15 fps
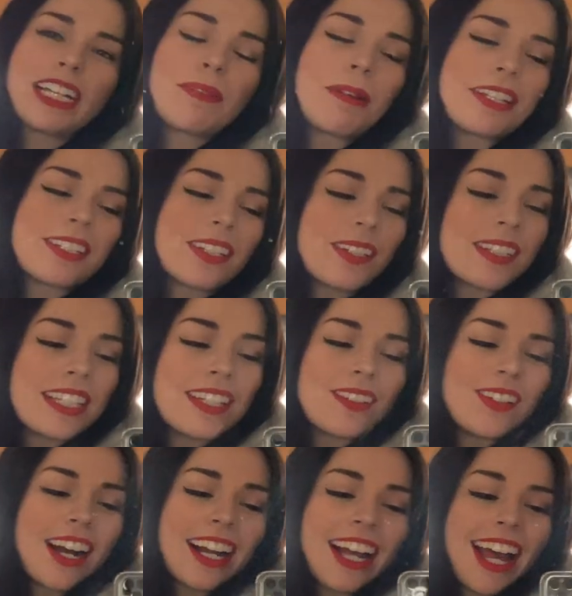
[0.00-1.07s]
are about to go see the
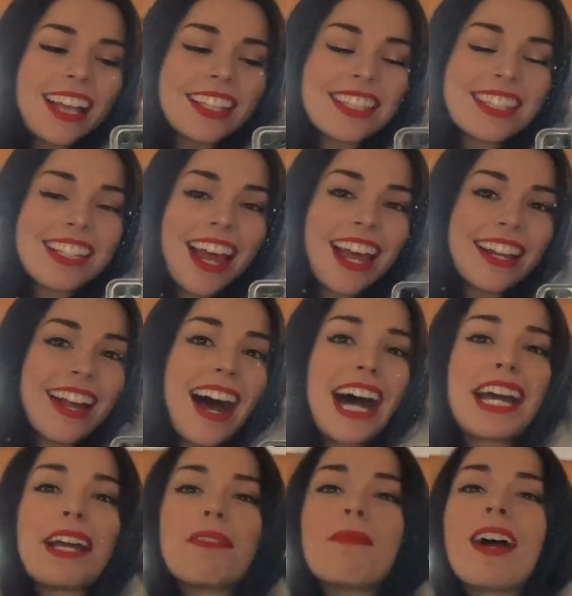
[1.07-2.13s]
Rockettes and
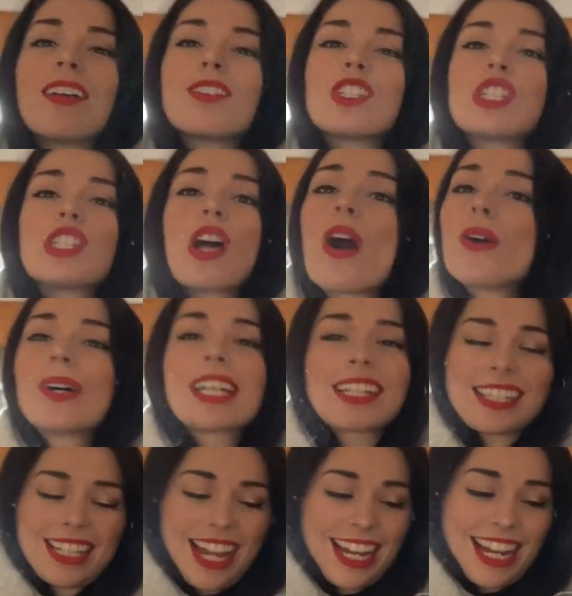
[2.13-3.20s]
I am so
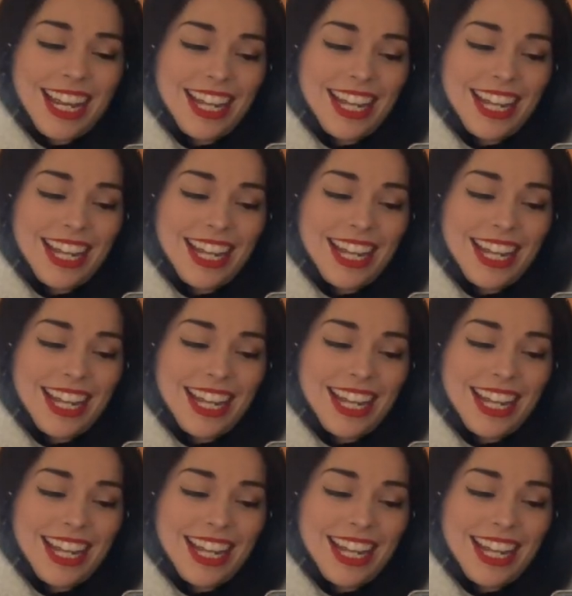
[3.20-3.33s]
excited.